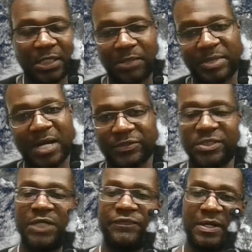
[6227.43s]
But
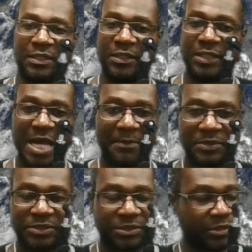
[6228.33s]
I'll see if I can get the
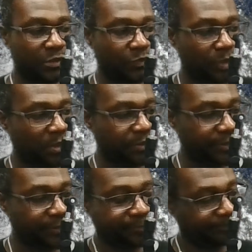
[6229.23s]
composition as well.
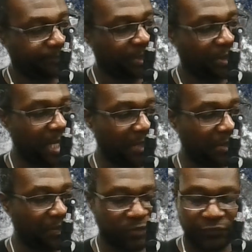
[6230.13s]
So
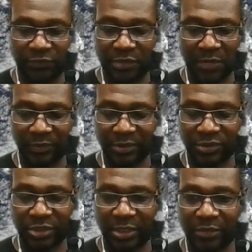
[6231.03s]
I have to just figure out what
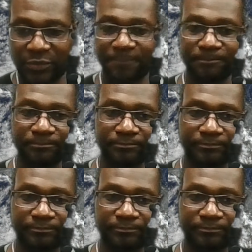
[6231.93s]
to change.